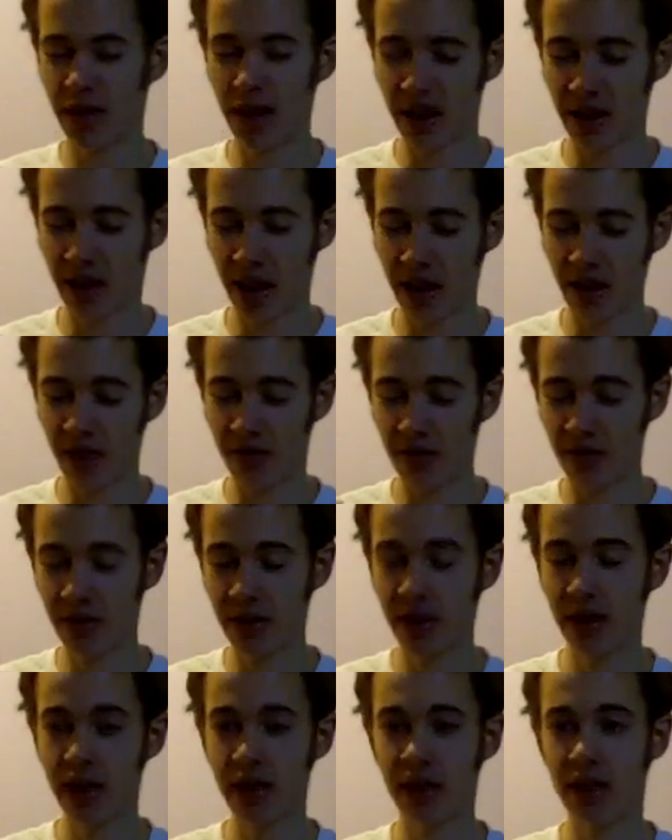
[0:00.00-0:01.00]
they have
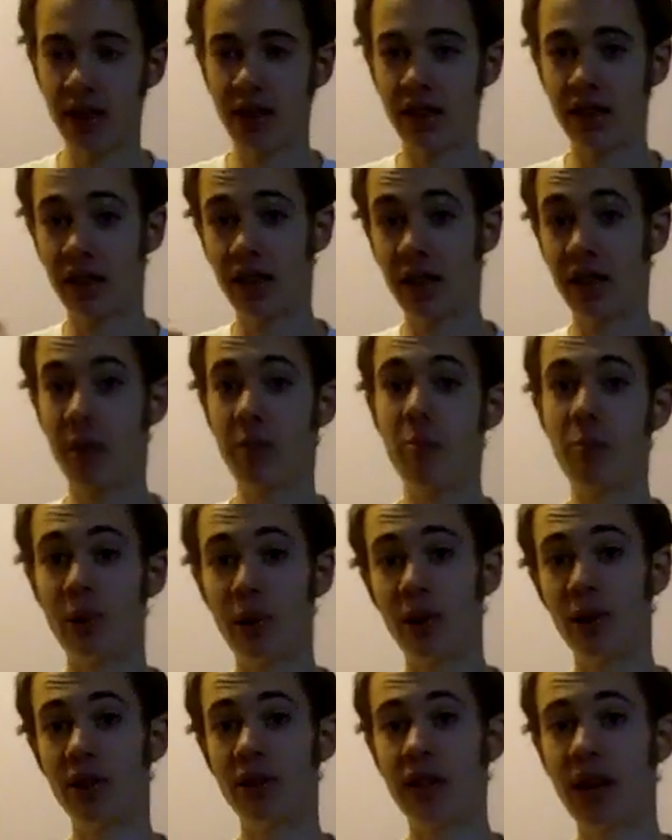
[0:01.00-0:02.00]
that they get
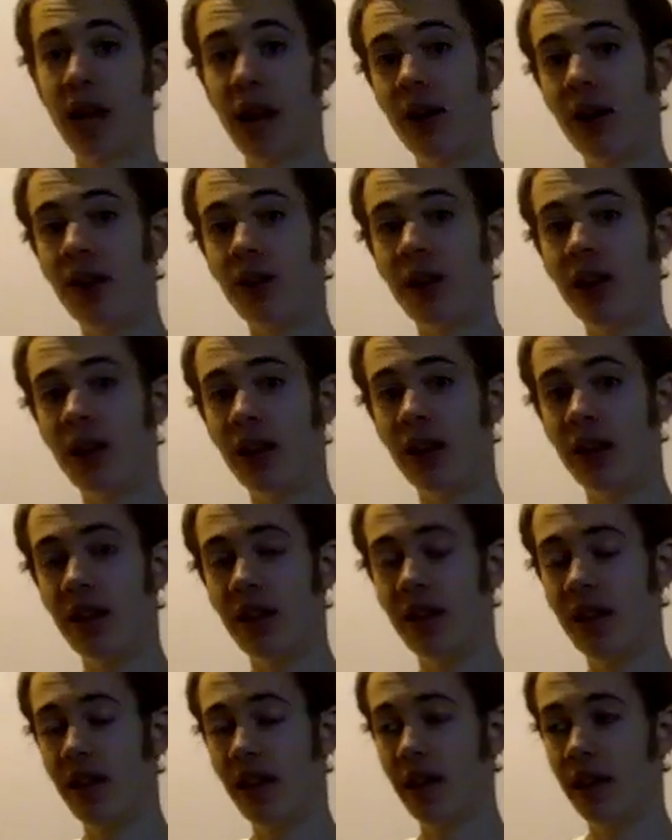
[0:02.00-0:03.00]
burnt out
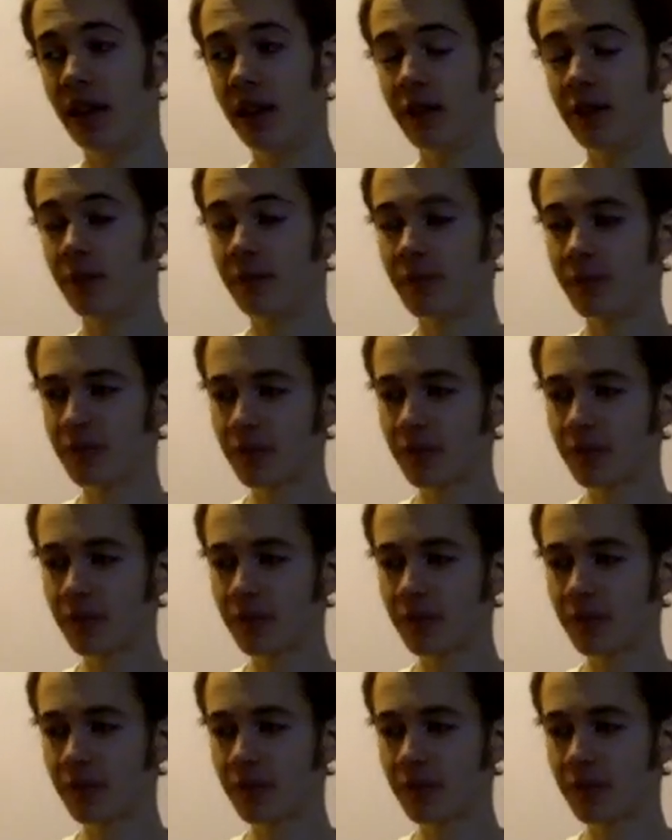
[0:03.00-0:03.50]
and they